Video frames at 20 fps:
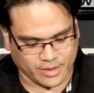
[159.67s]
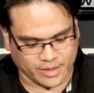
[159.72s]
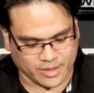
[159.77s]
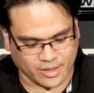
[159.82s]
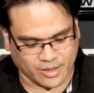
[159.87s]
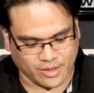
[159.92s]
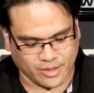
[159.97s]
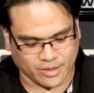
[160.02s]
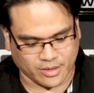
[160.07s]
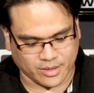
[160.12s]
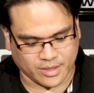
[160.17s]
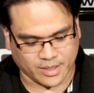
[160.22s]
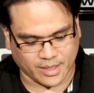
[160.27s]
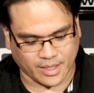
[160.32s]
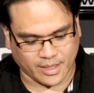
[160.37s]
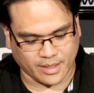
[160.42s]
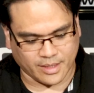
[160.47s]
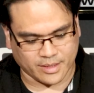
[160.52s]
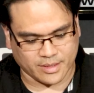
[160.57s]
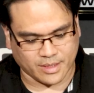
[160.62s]
And so you can
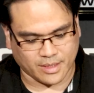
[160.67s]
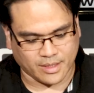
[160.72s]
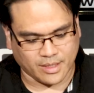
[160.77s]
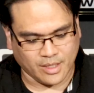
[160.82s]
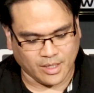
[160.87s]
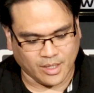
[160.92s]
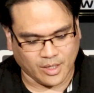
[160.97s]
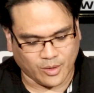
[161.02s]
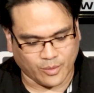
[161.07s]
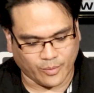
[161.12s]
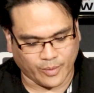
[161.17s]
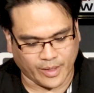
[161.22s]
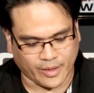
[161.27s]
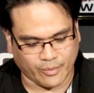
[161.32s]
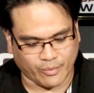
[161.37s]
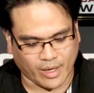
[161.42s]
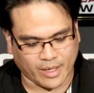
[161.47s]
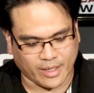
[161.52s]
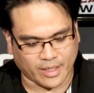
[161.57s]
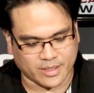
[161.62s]
see
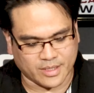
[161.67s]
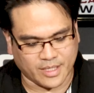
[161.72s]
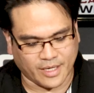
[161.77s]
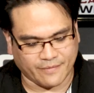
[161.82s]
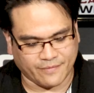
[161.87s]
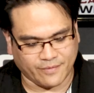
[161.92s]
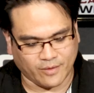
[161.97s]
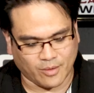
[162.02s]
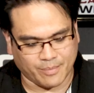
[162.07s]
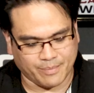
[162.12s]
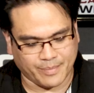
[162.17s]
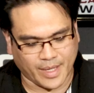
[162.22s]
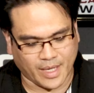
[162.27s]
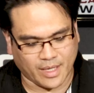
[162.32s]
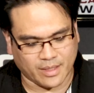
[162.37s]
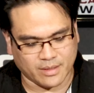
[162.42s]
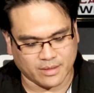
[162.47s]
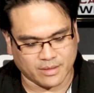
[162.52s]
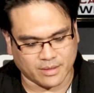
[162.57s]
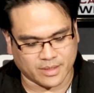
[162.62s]
we run a Teflon
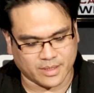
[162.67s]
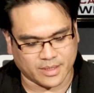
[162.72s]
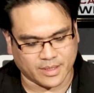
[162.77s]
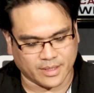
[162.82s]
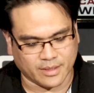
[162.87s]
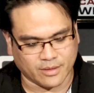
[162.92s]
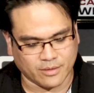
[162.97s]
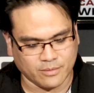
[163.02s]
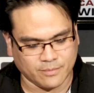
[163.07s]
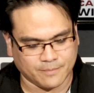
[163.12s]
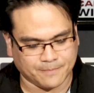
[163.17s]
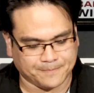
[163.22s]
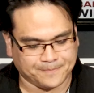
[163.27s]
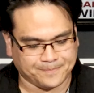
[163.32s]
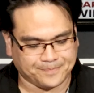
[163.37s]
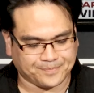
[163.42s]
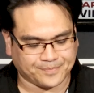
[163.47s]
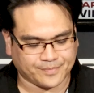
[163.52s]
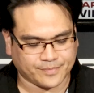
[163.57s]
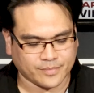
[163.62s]
banded seal
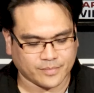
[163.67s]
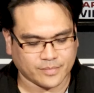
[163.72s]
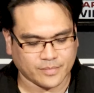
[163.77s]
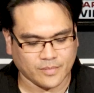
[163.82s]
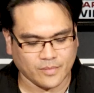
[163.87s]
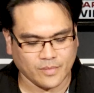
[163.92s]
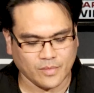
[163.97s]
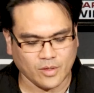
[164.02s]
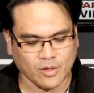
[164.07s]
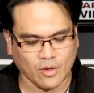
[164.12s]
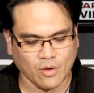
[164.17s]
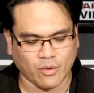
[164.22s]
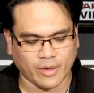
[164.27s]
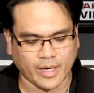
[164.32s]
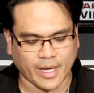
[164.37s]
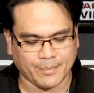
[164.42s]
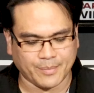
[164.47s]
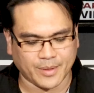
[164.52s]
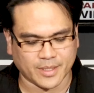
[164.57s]
on our